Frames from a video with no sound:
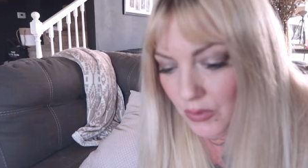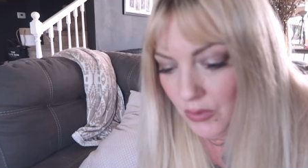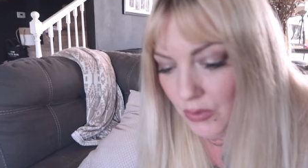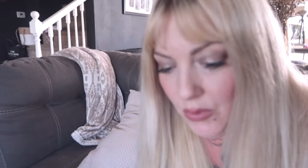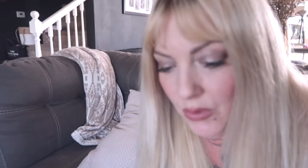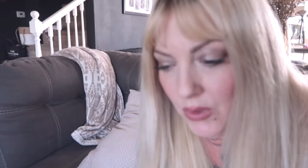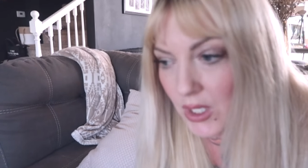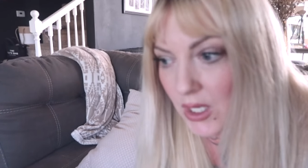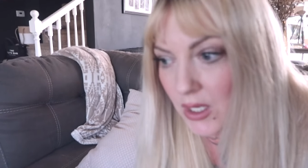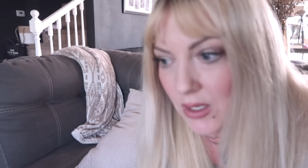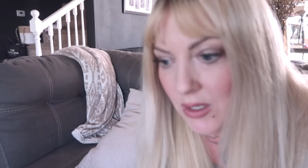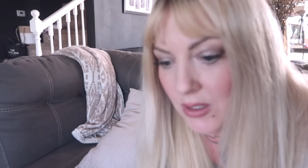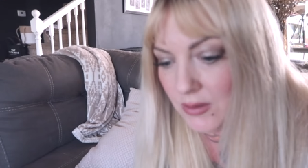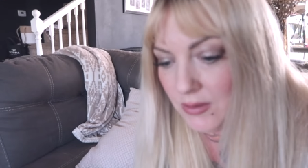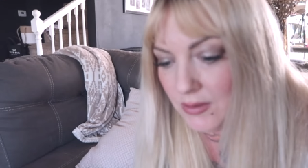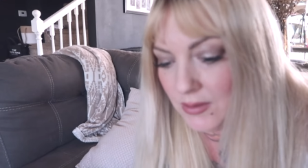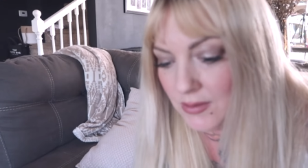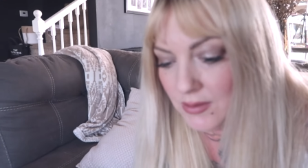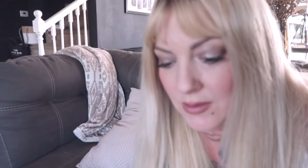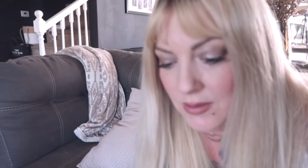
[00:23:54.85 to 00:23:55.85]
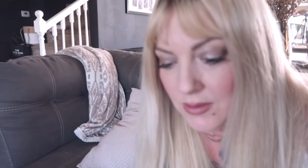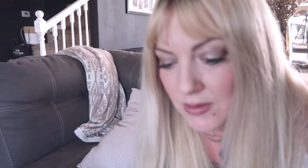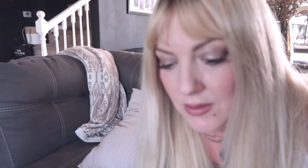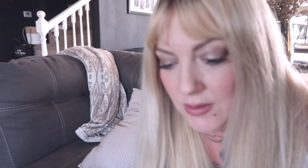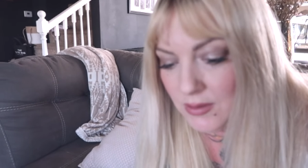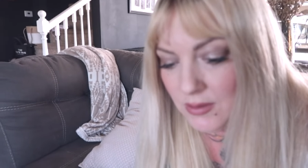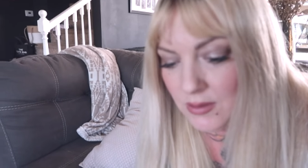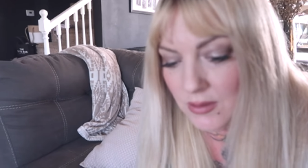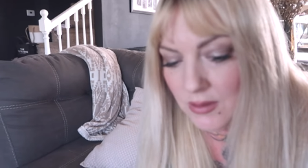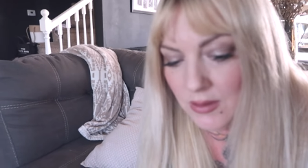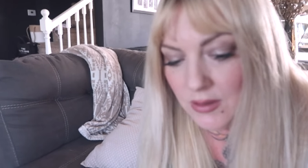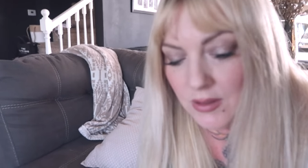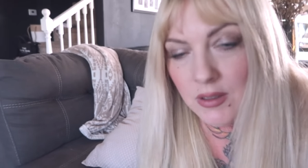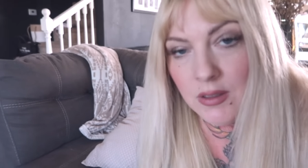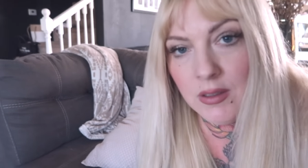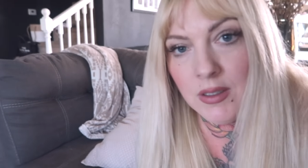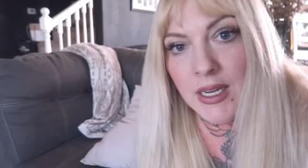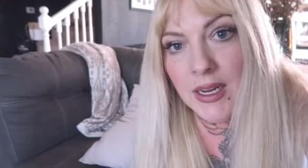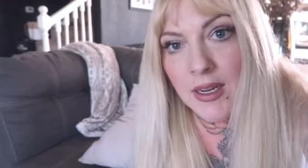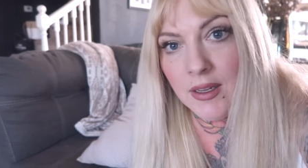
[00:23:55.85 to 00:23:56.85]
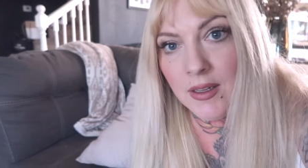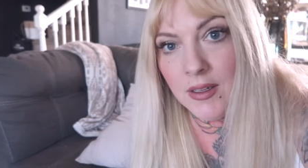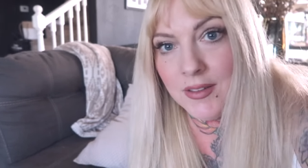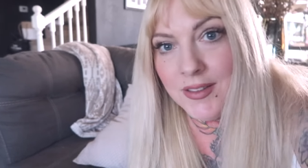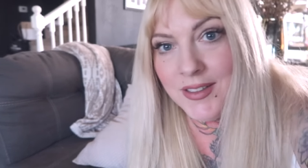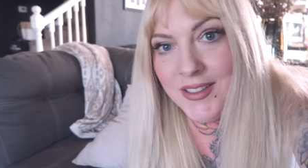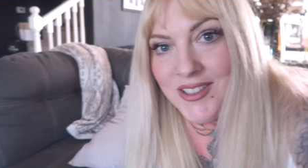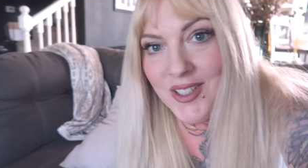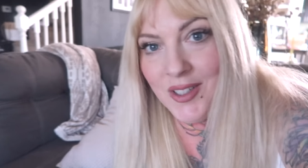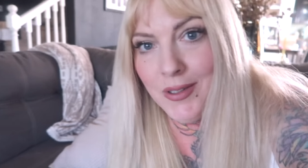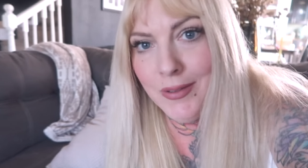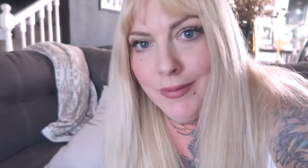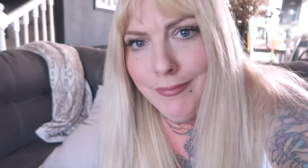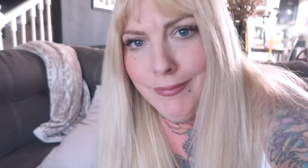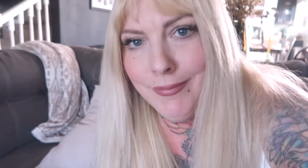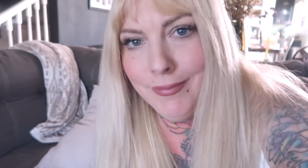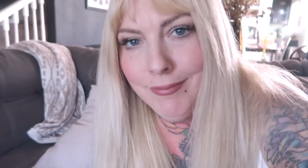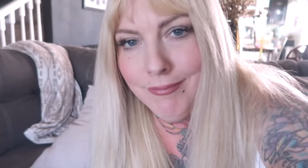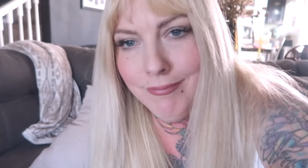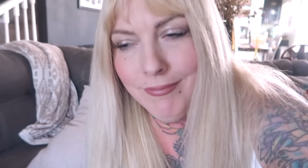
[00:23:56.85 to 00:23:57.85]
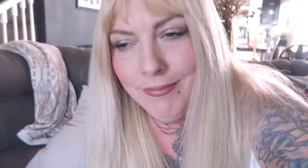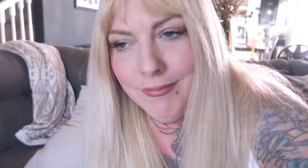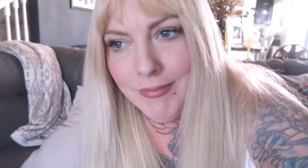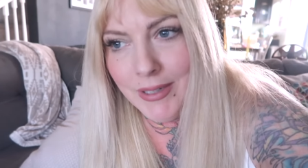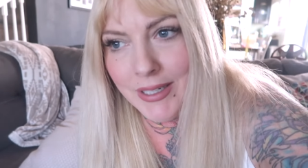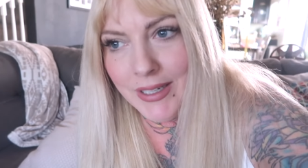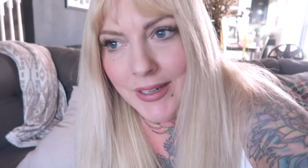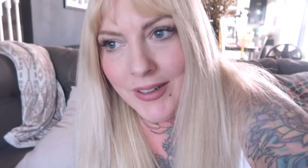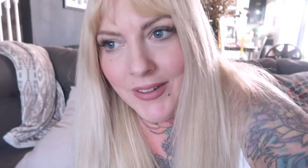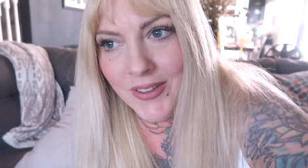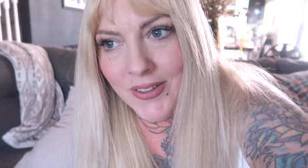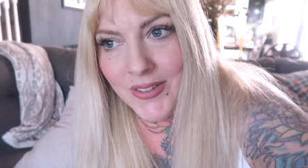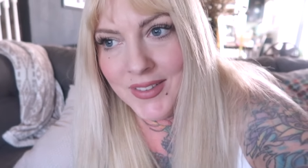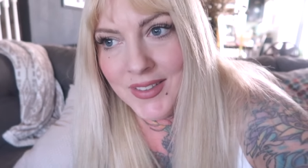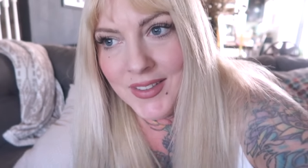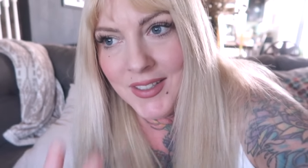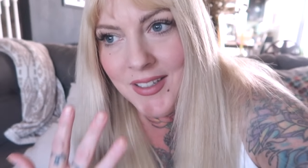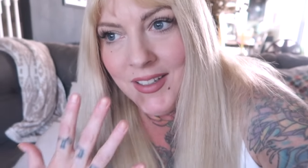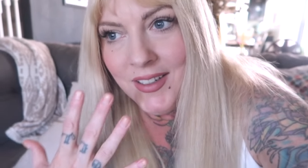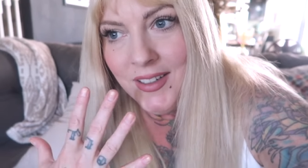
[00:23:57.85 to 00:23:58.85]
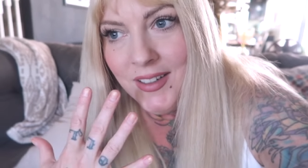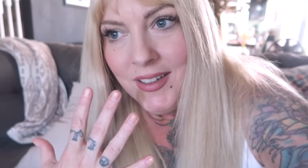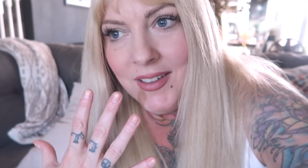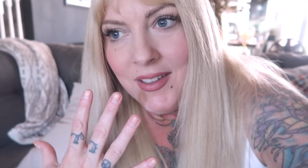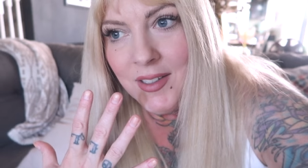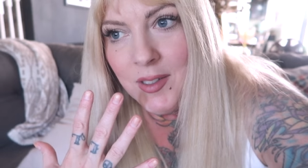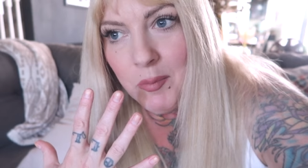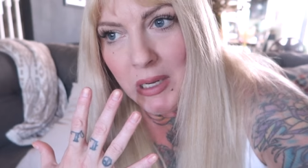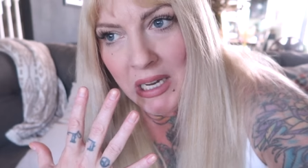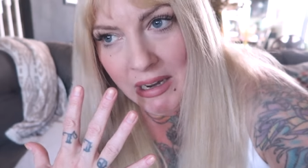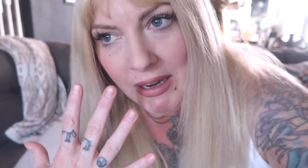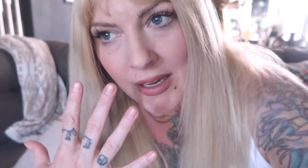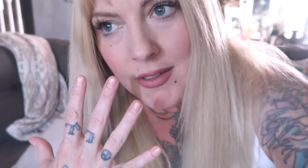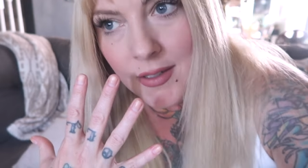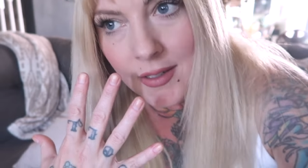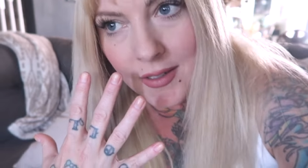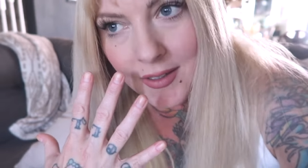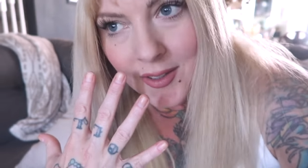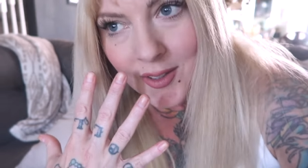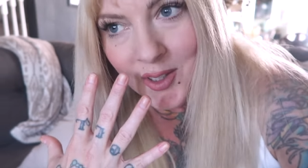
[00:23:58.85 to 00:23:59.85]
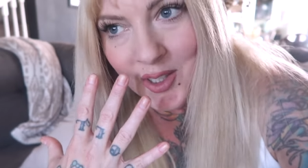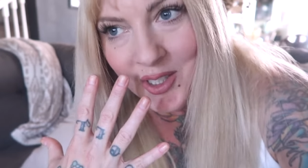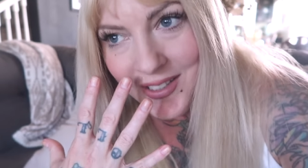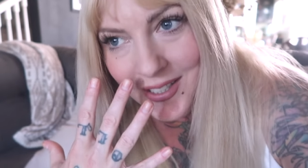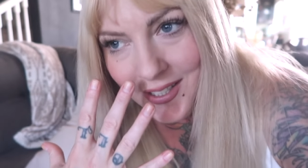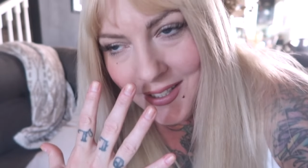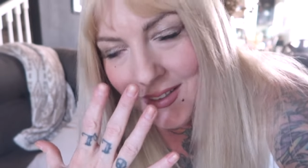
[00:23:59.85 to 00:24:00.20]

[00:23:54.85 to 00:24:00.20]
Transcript: These, the hands, my nails, my hand nails.